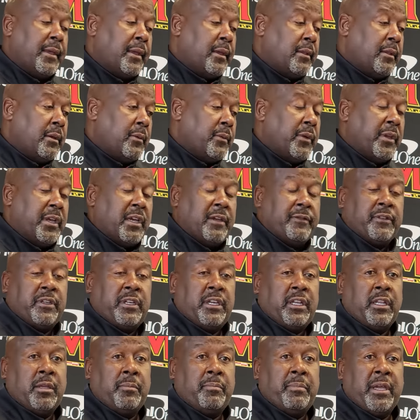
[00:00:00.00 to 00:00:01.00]
And then we have
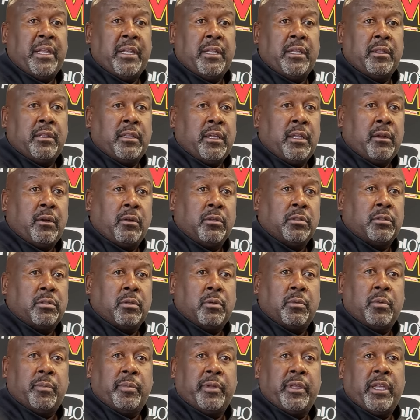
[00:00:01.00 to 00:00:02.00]
Kenny Bennett that also
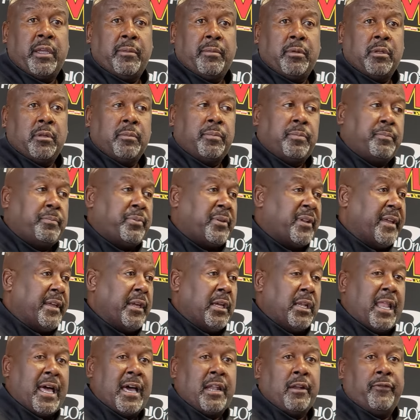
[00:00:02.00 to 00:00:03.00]
will be able to play
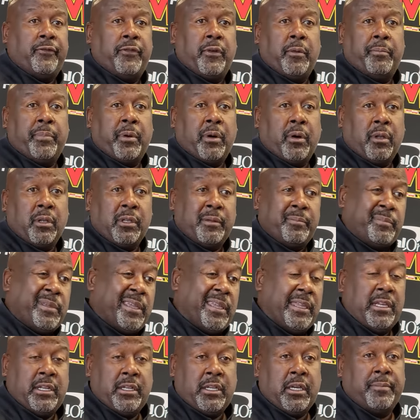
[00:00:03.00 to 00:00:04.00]
a lot of football and
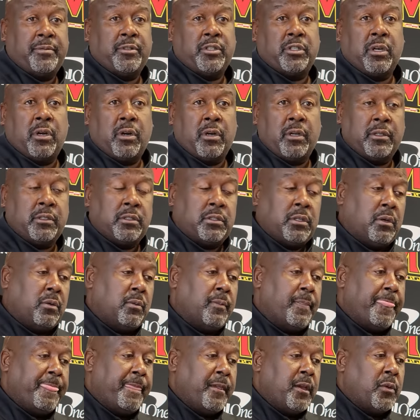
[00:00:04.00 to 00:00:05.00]
may end up starting.
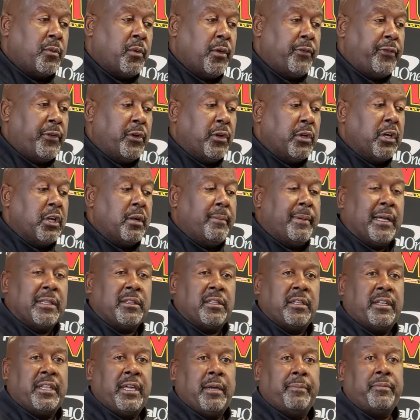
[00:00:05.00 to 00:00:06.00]
So we feel good
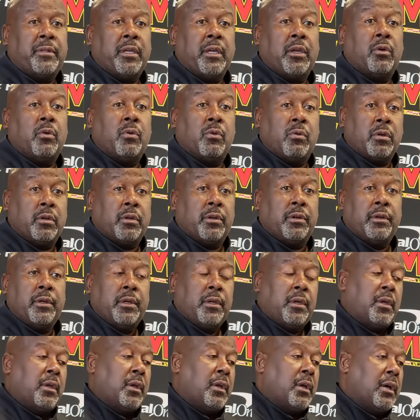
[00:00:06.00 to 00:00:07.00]
about the depth at corner.
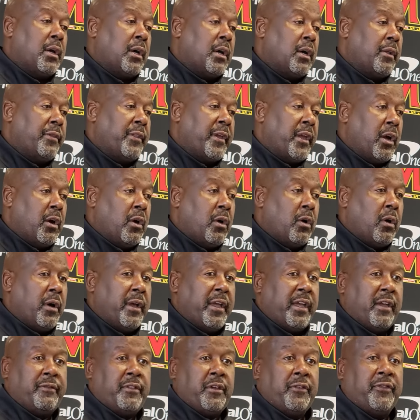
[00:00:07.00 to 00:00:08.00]
They all
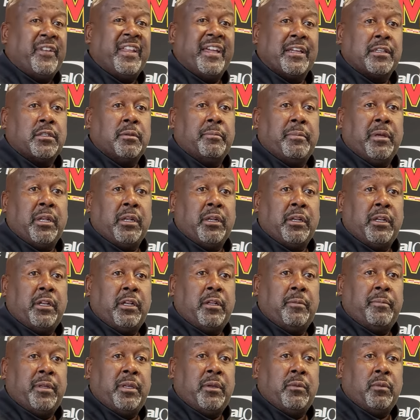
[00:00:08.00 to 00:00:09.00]
have the flexibility
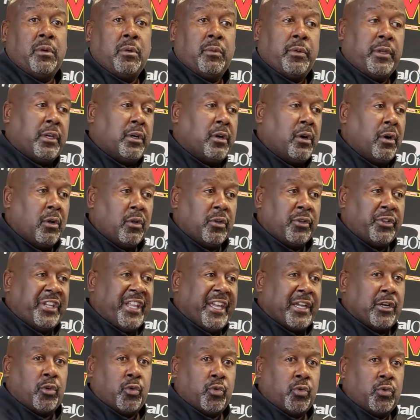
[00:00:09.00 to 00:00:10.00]
to be what we call
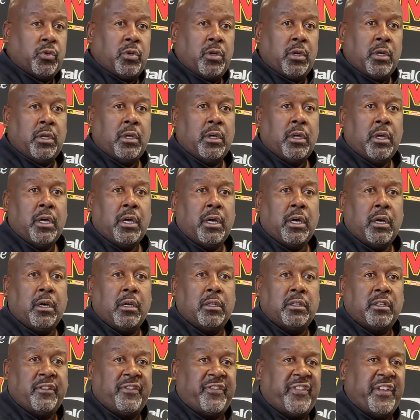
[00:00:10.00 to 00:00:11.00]
nickel
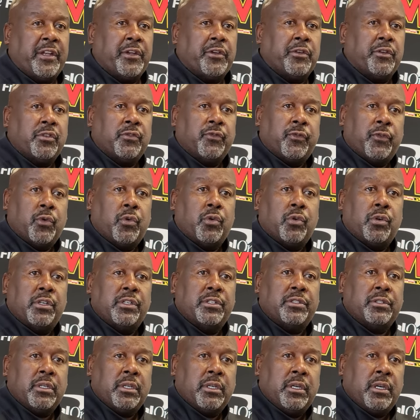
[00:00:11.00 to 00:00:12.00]
defenders for
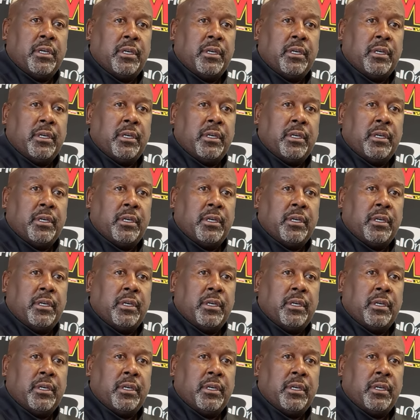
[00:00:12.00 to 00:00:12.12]
us.